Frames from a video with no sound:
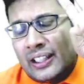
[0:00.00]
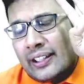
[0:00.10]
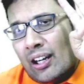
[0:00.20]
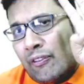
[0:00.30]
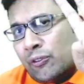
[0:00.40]

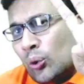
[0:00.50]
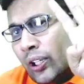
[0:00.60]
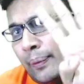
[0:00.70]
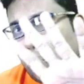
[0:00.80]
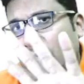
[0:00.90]
There are
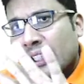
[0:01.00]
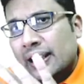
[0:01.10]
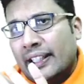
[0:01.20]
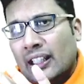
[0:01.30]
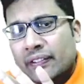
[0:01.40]
four important
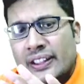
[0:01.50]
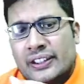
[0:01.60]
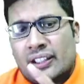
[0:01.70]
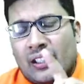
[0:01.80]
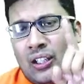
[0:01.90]
clinical
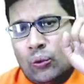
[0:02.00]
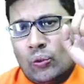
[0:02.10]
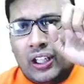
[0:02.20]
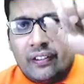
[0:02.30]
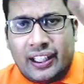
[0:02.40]
features.
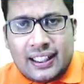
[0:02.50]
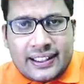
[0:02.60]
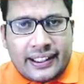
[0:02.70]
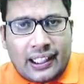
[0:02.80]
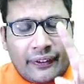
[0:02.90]
One we can
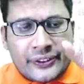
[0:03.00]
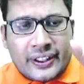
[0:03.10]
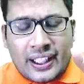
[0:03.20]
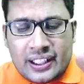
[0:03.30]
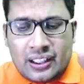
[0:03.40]
see the left
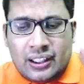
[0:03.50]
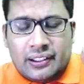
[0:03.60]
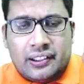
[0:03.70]
side